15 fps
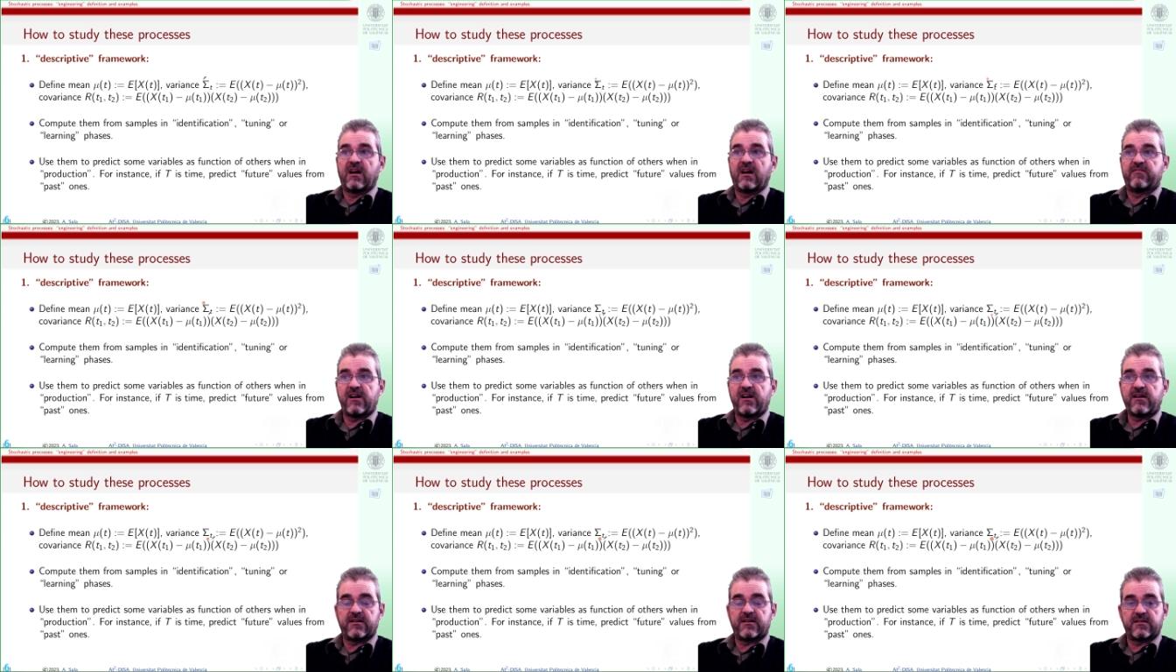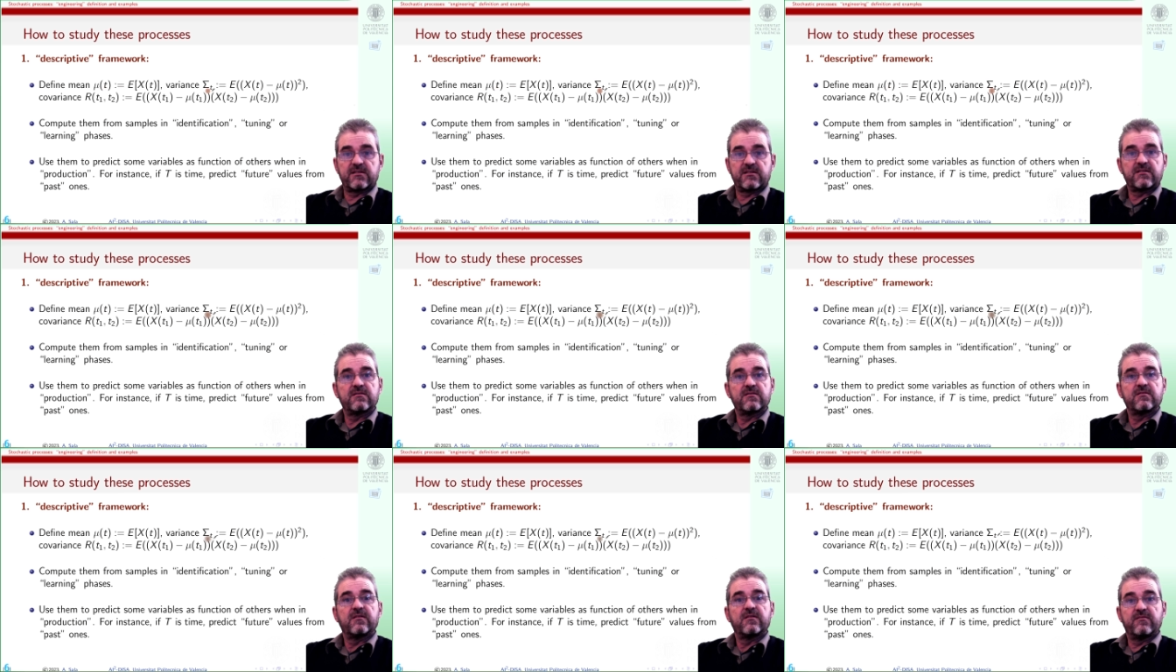a variance
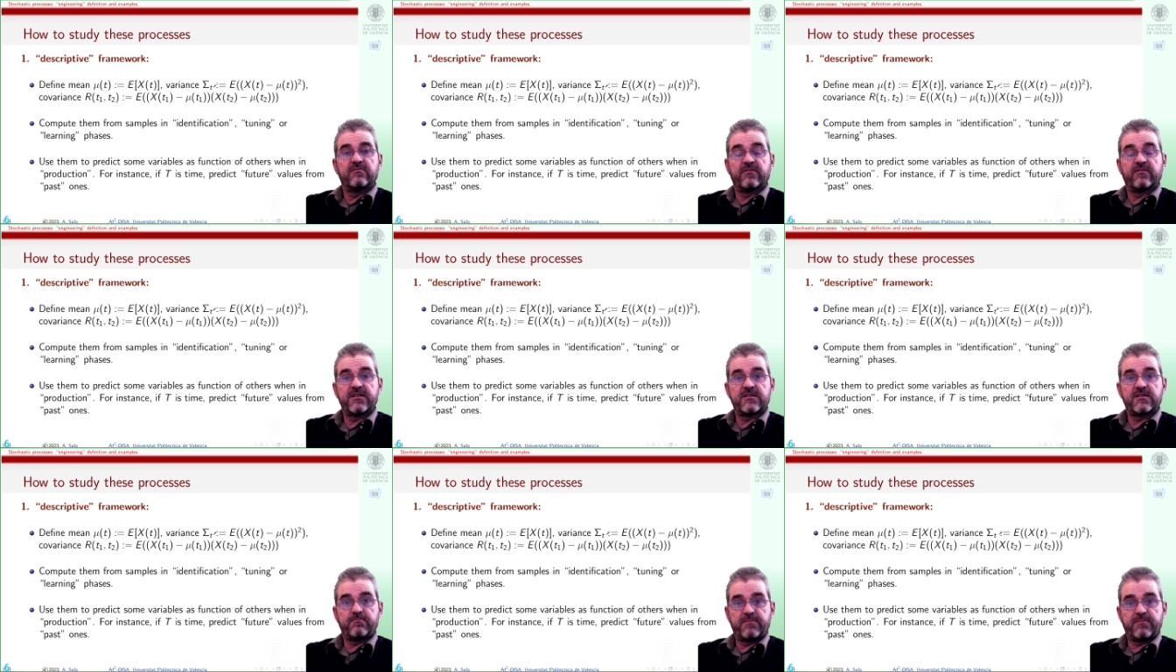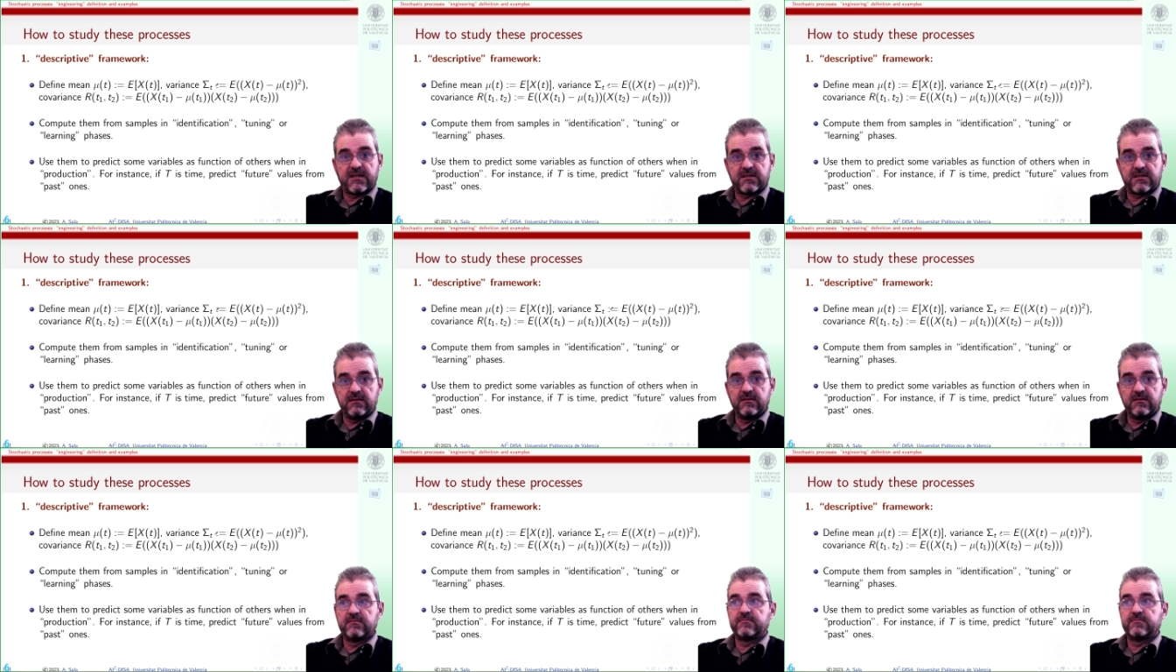for each
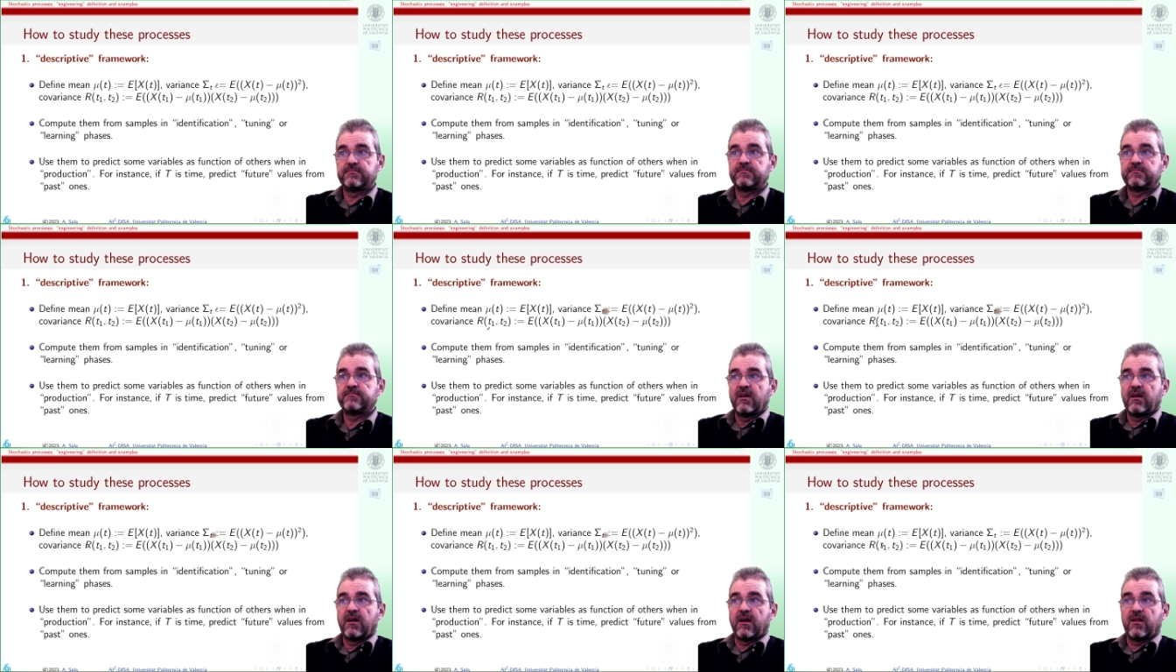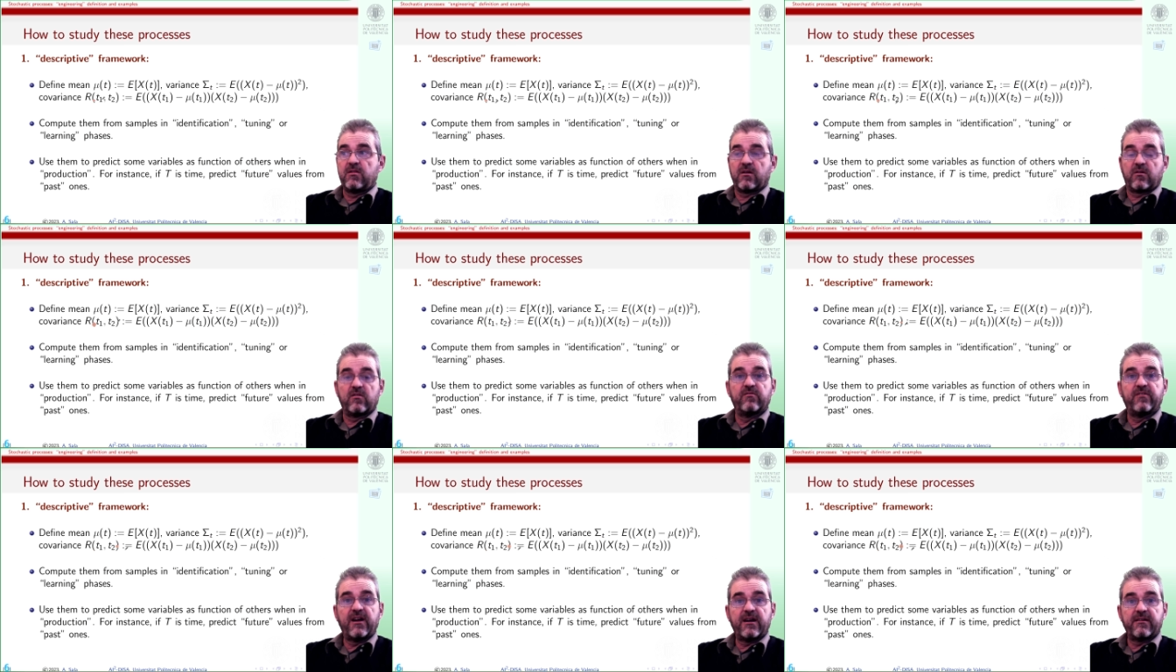pixel, and the
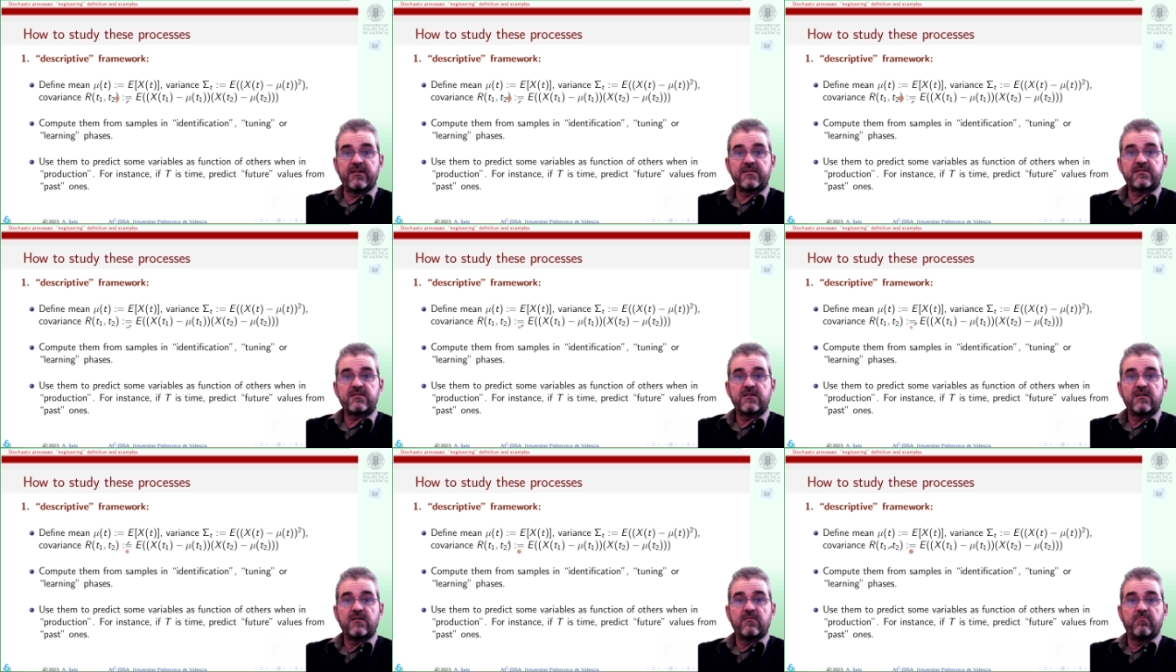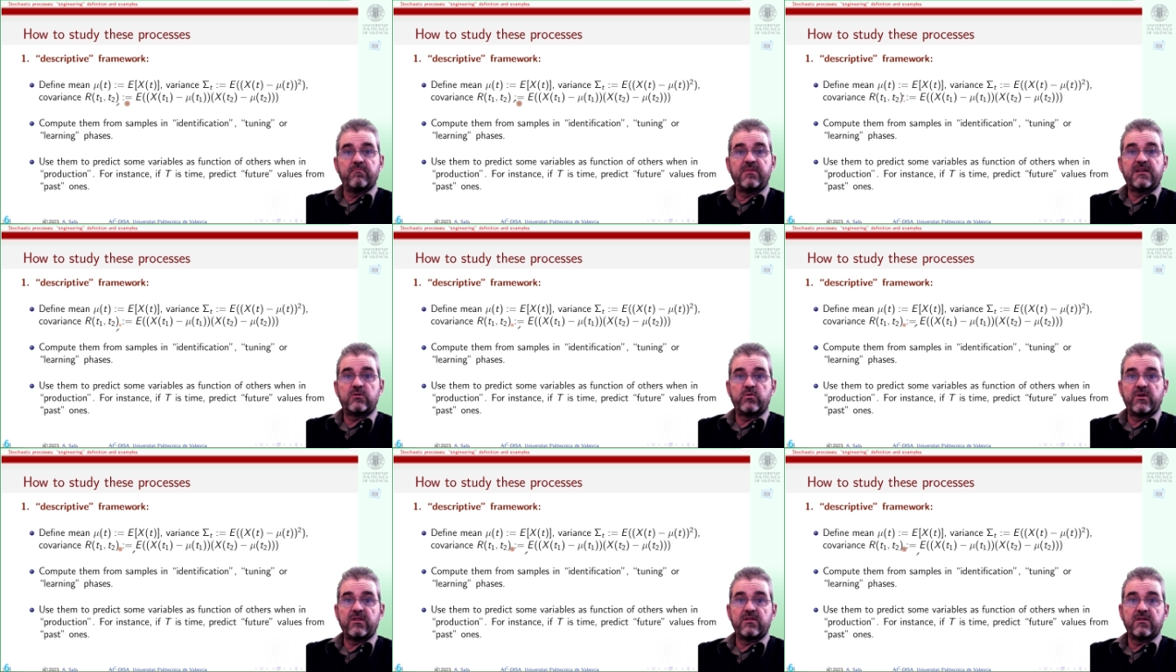covariance
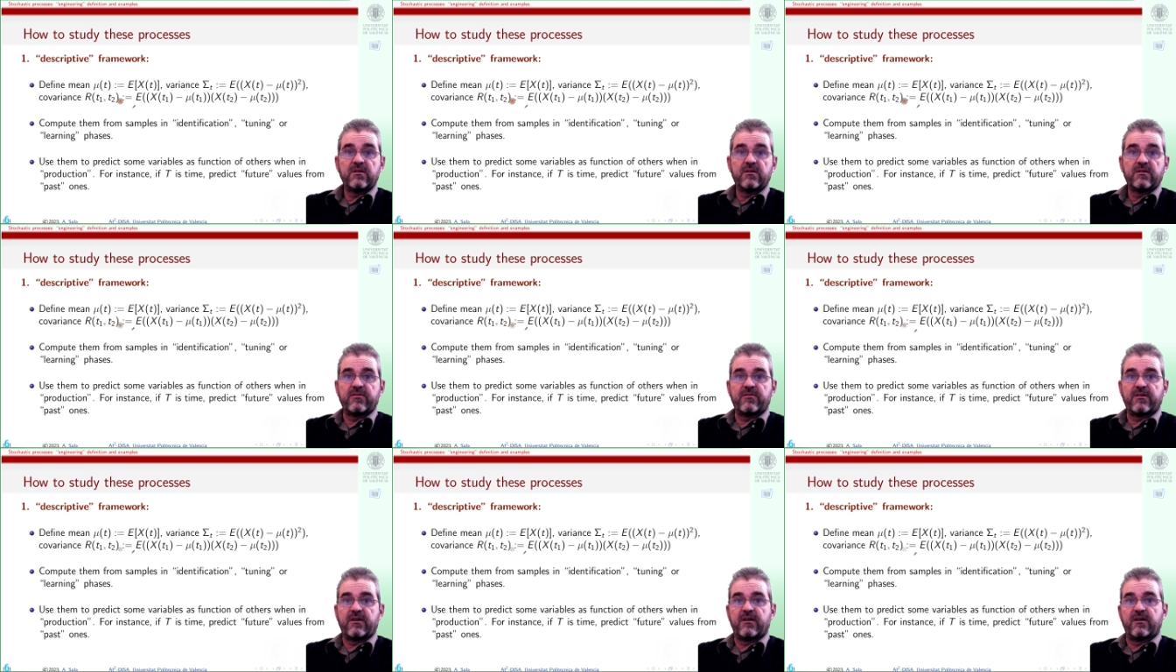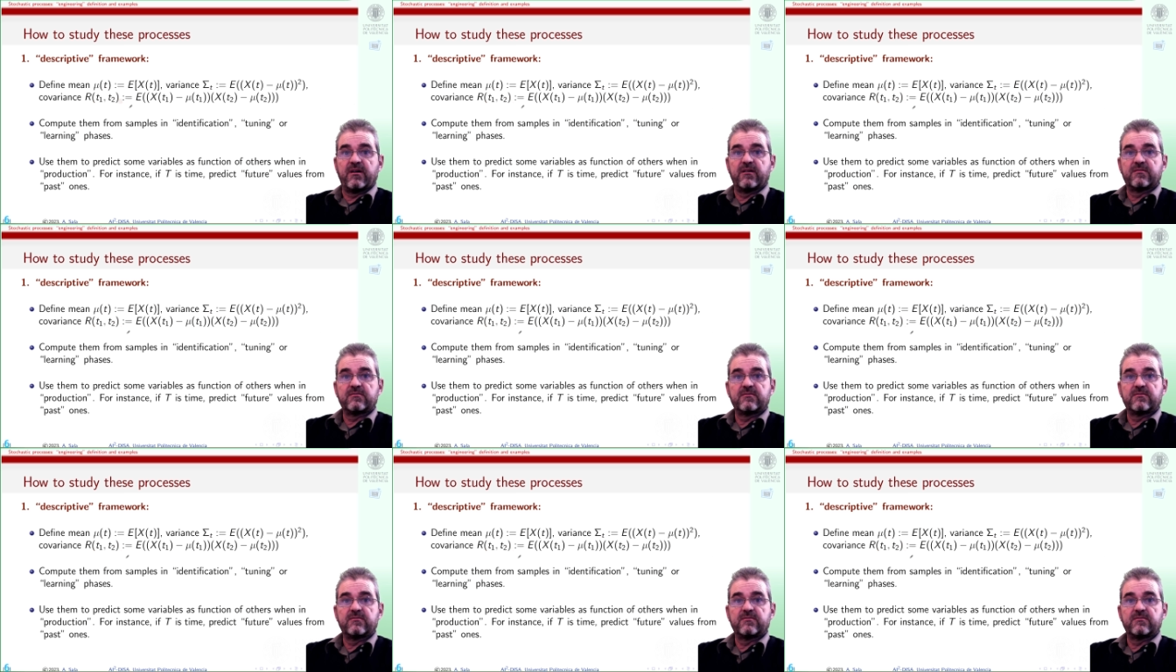between the